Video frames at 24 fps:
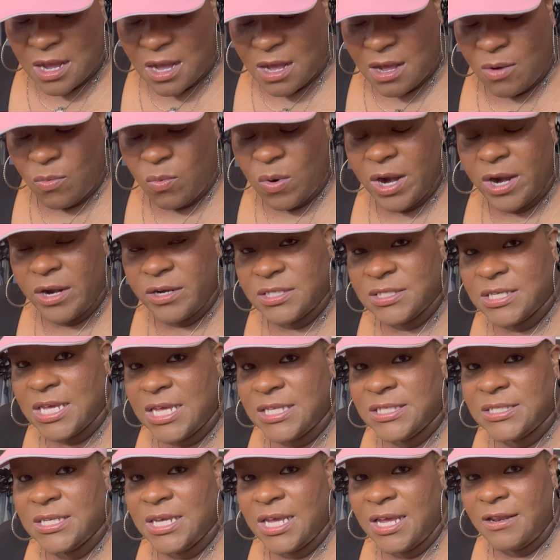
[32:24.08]
wear a
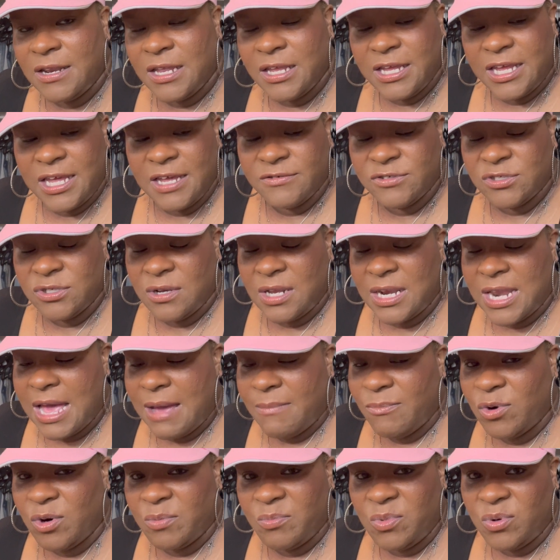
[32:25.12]
skin tint. It gives you a lot
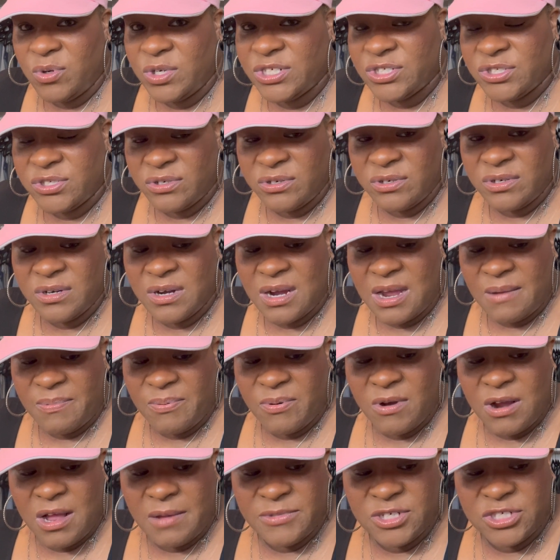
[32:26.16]
more moisture, I
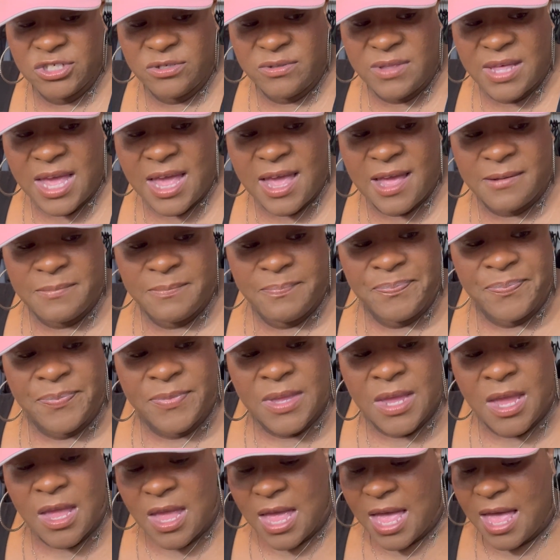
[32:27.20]
promise you that.
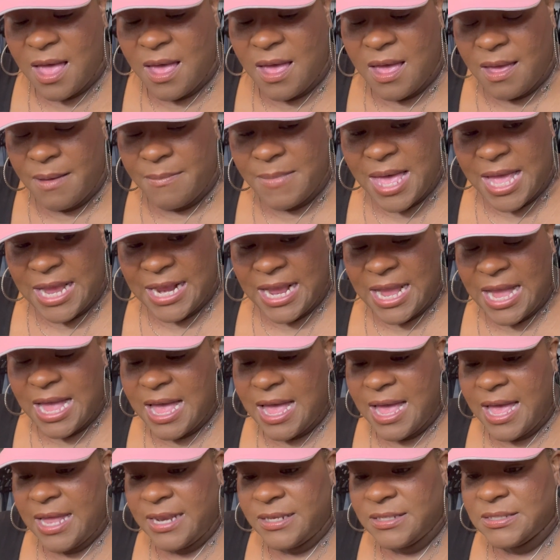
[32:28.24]
I
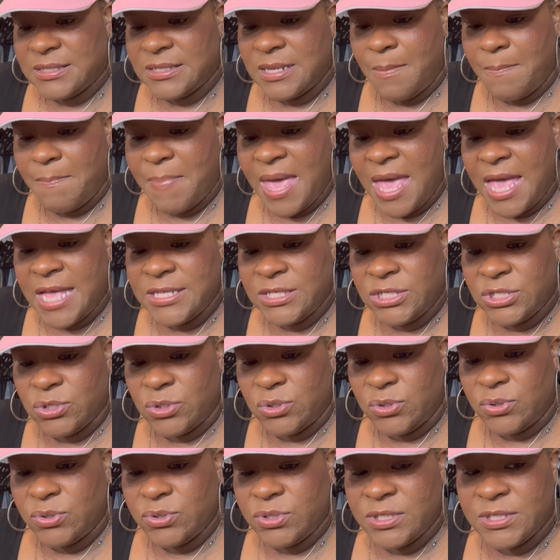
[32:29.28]
got some
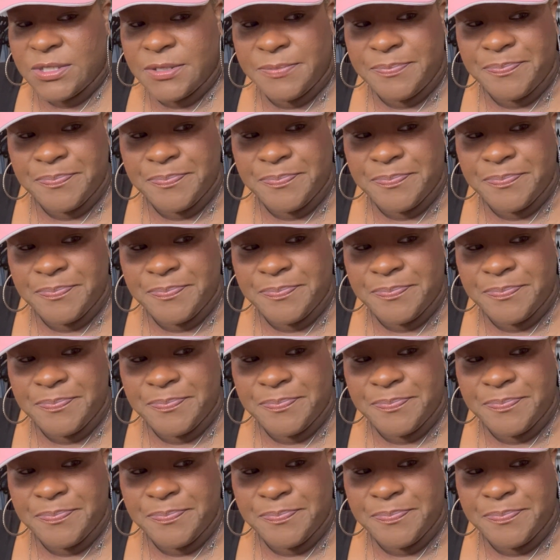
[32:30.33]
pencils,